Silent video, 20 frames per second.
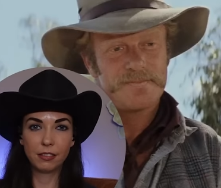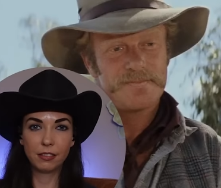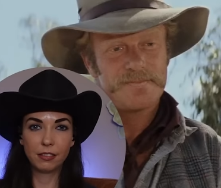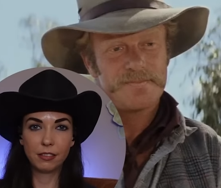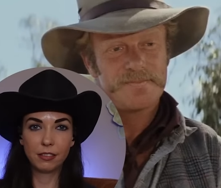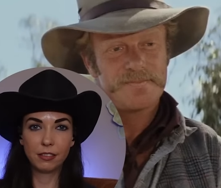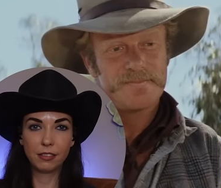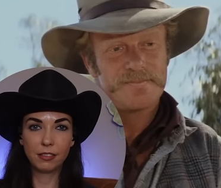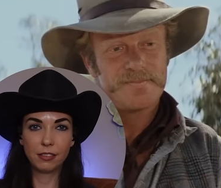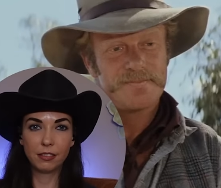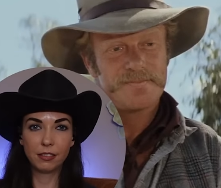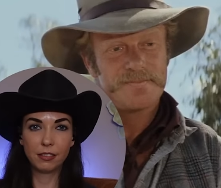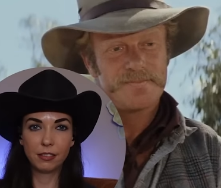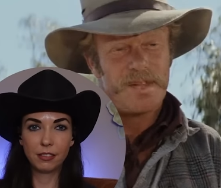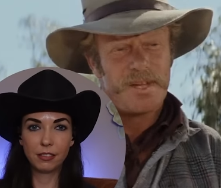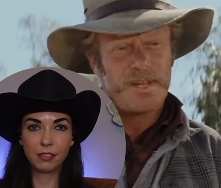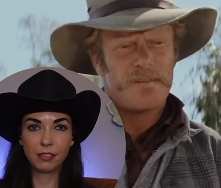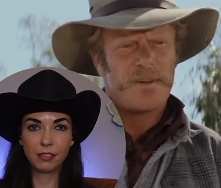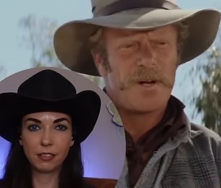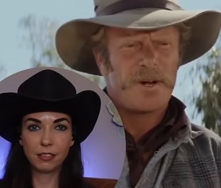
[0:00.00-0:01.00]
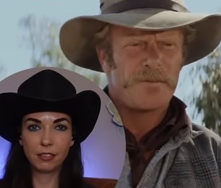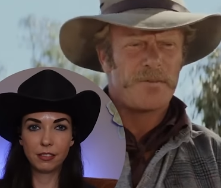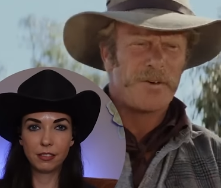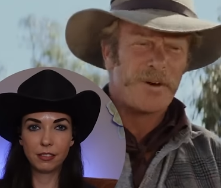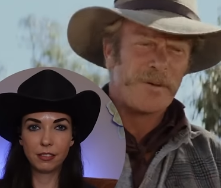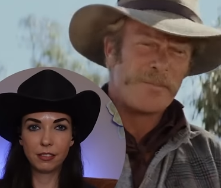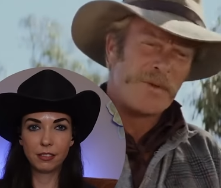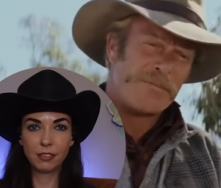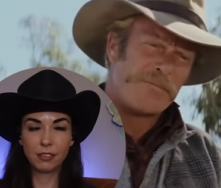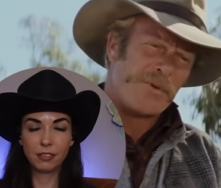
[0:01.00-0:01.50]
Speaker 1: Come on. Been offering
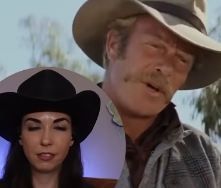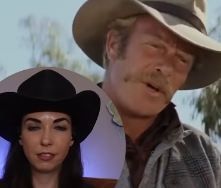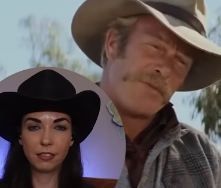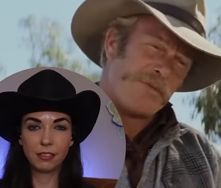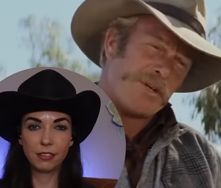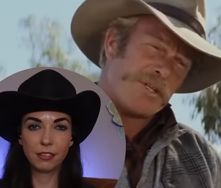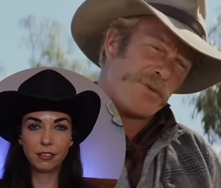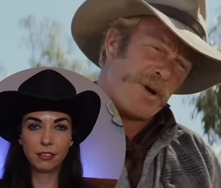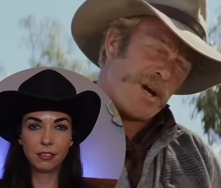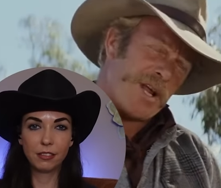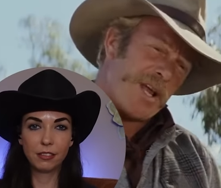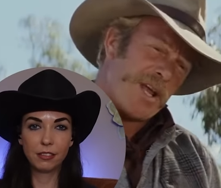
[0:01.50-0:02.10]
me food for 20